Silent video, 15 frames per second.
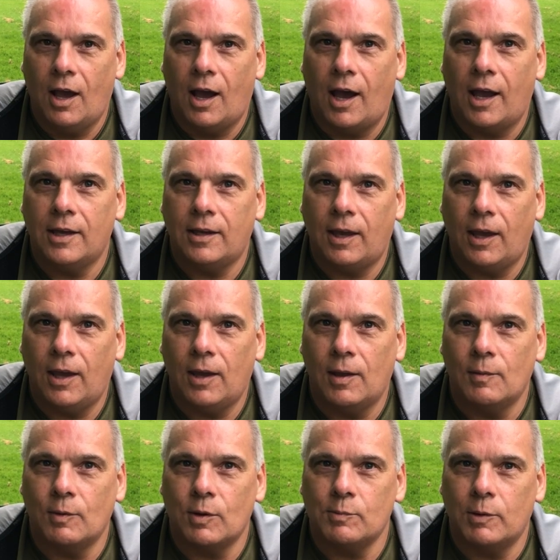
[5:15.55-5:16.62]
I
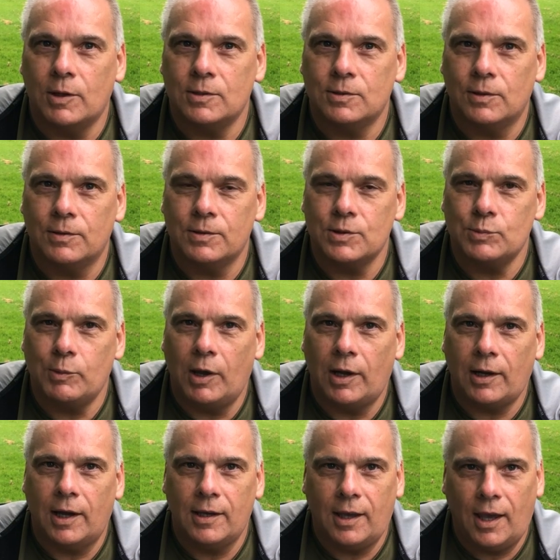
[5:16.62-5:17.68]
came with my shoulders
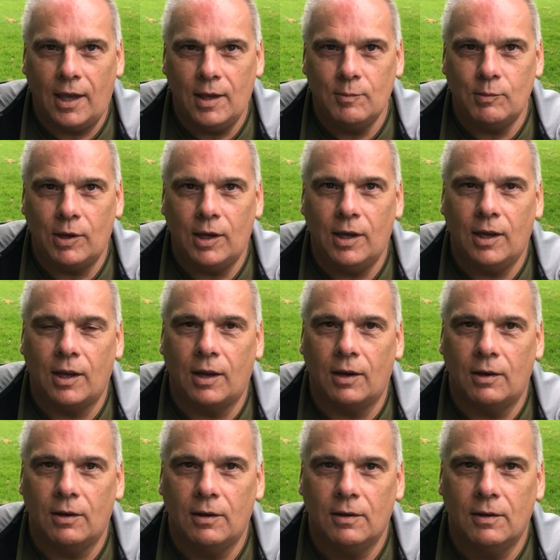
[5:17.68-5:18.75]
back. I came in